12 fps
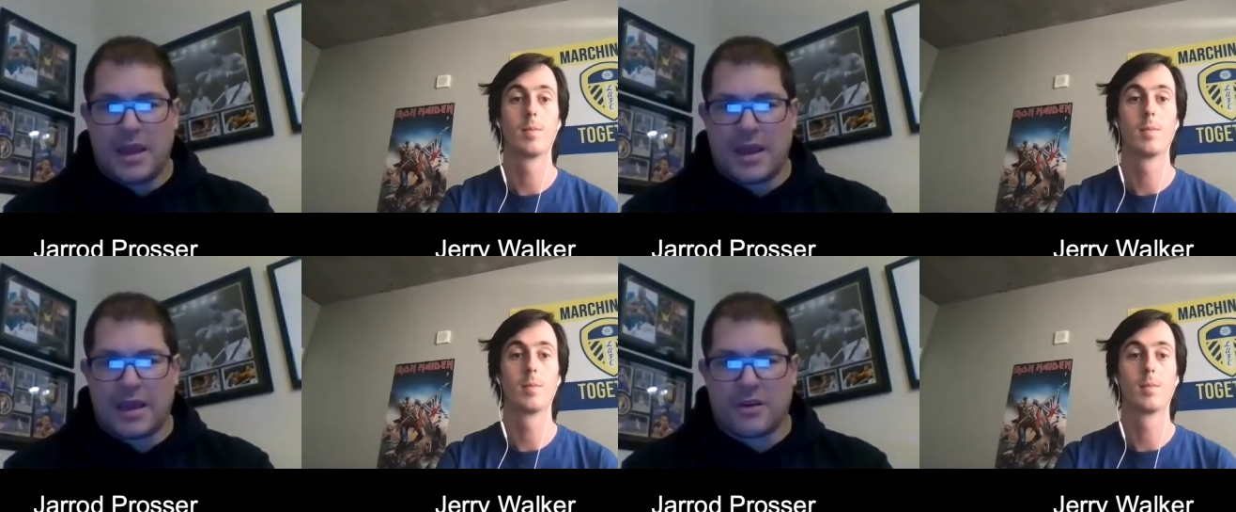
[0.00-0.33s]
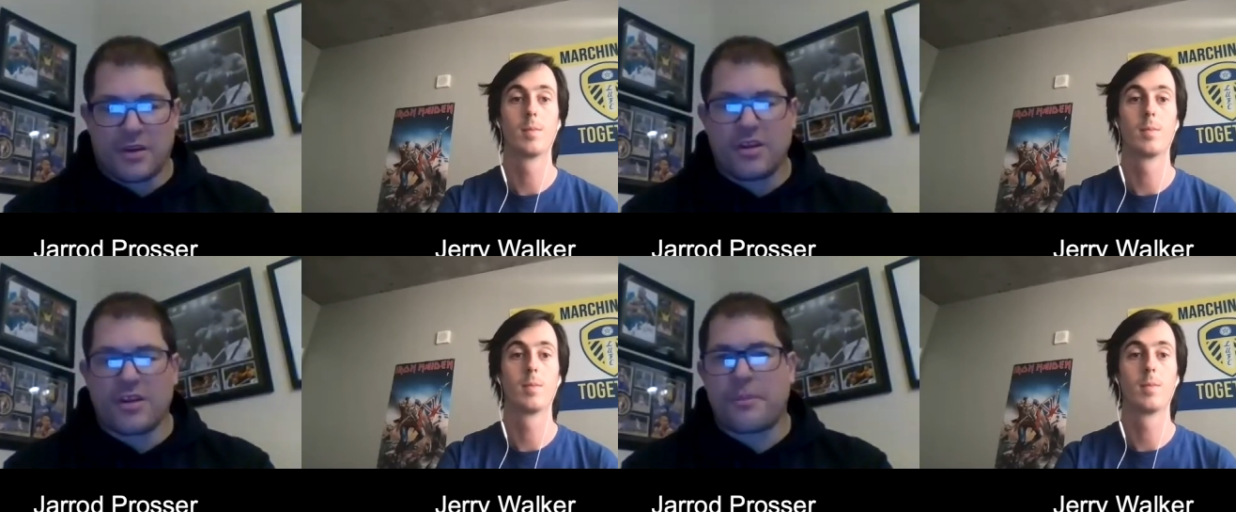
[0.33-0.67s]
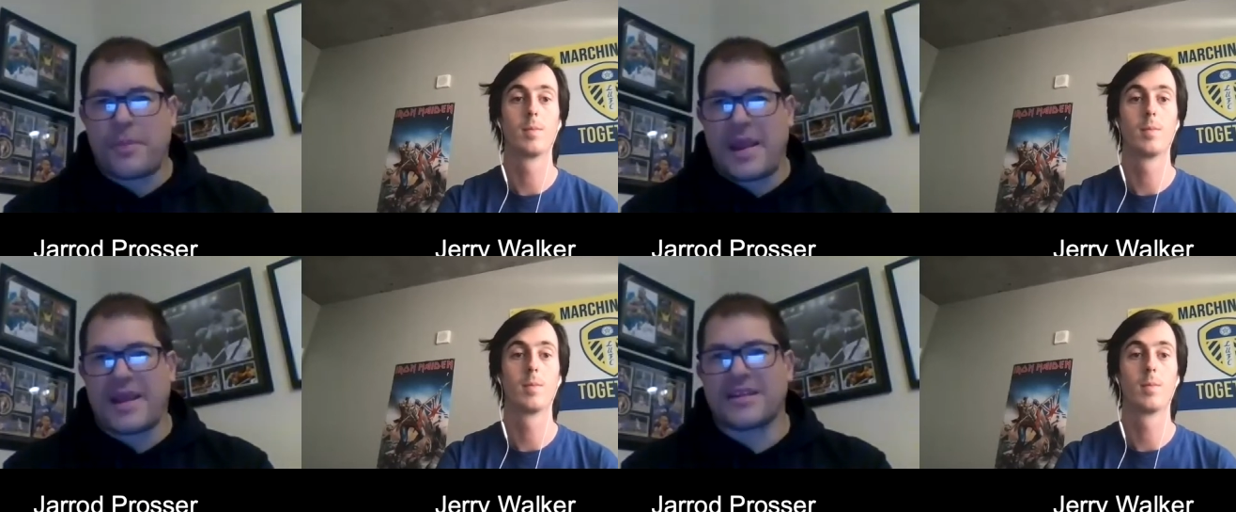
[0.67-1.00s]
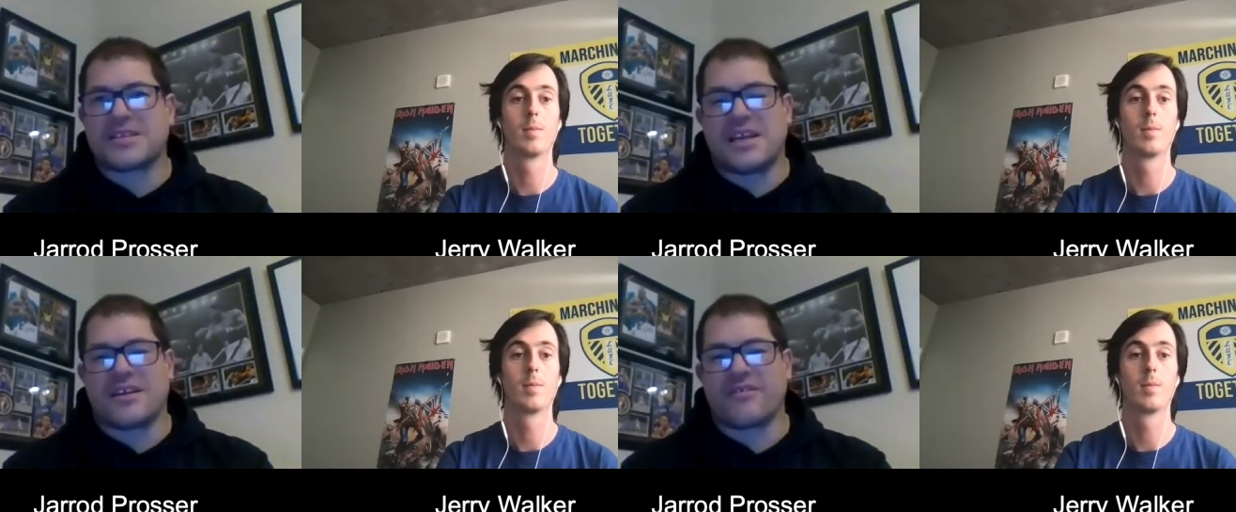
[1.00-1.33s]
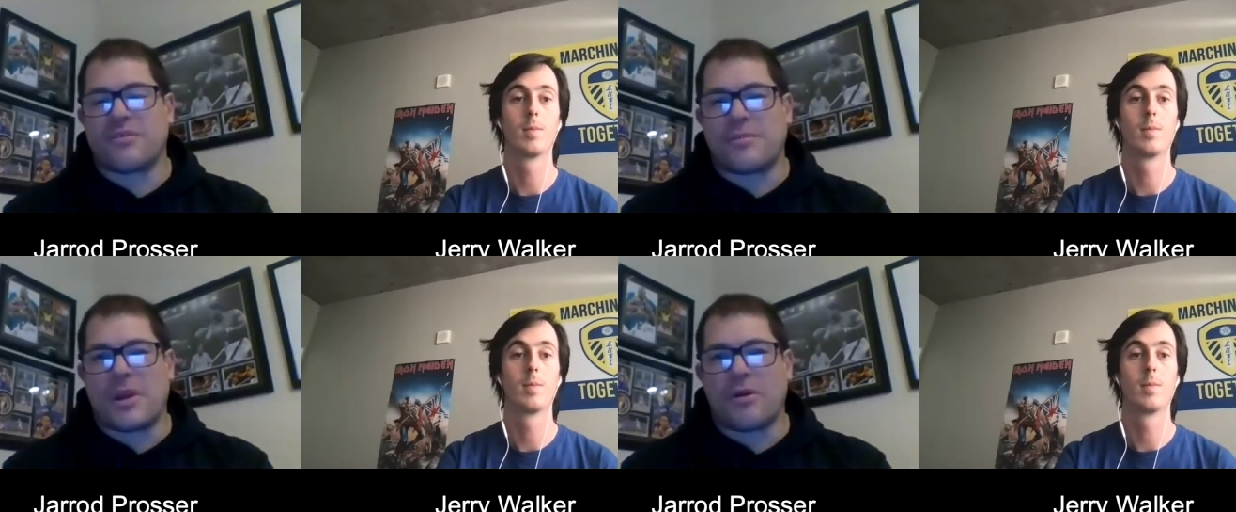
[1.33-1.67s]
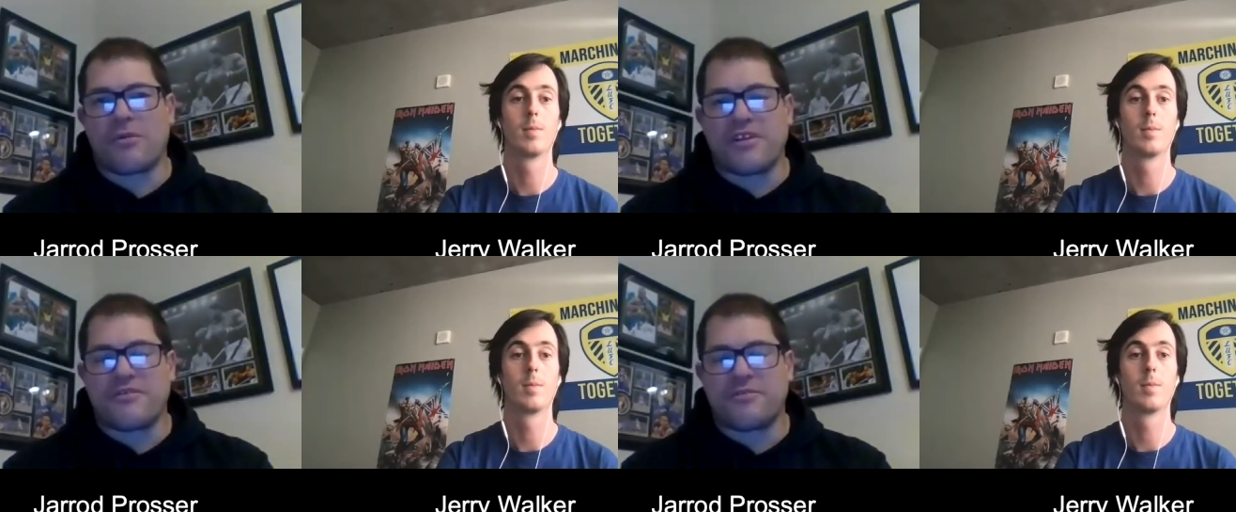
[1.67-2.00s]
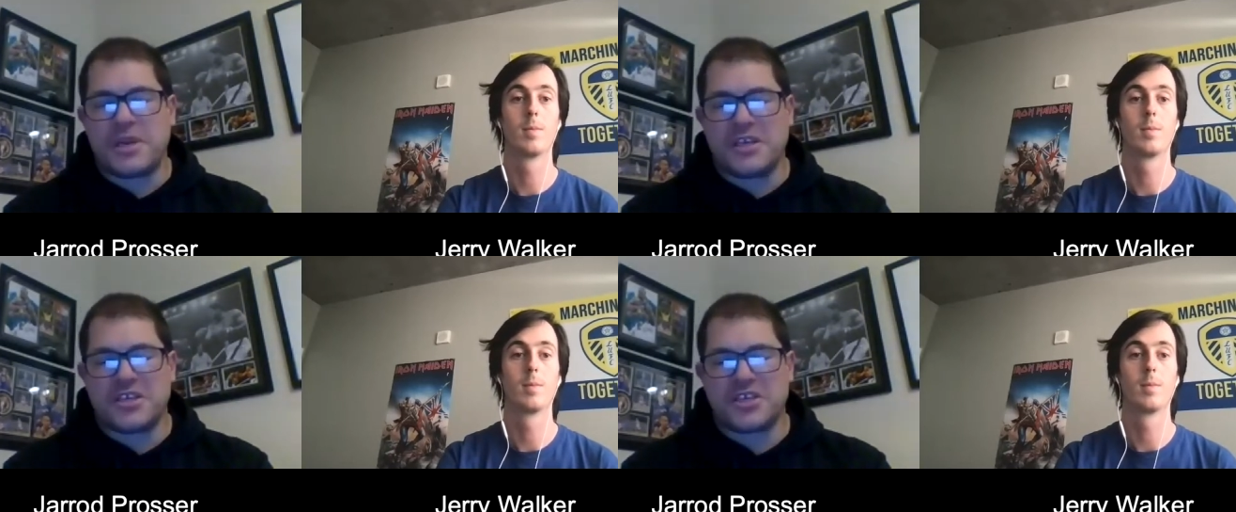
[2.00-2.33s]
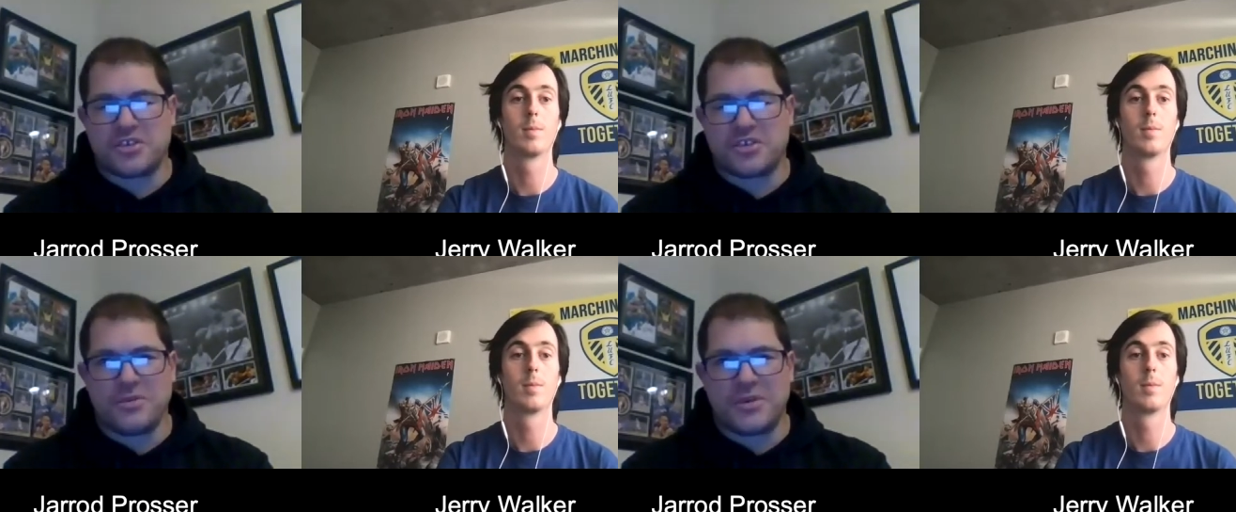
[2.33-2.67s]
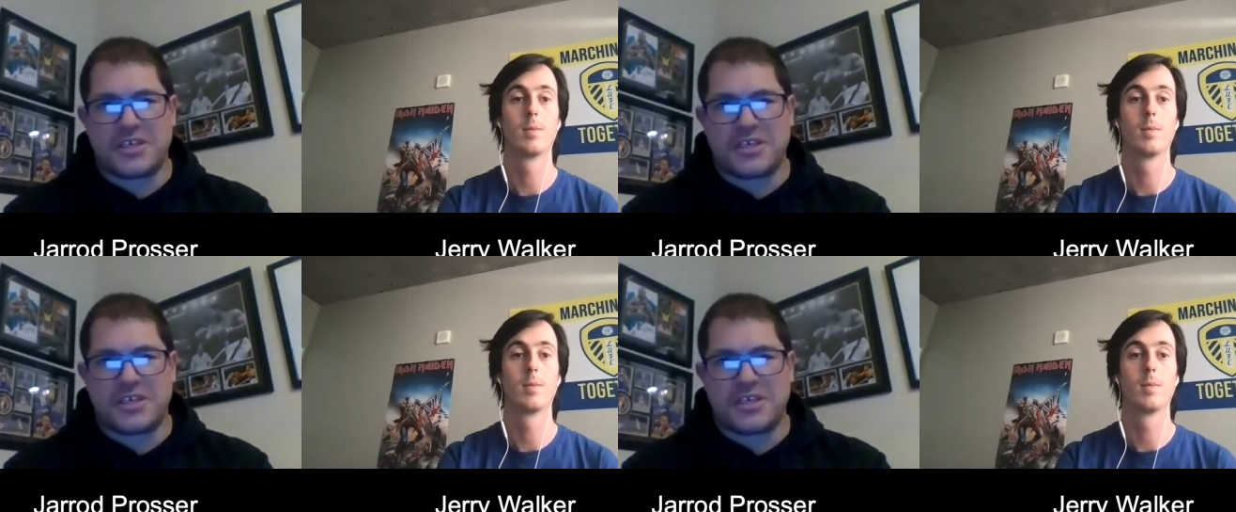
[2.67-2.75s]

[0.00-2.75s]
Speaker 1: Uh, got a lot of bounce out of the Bellerive pitch too,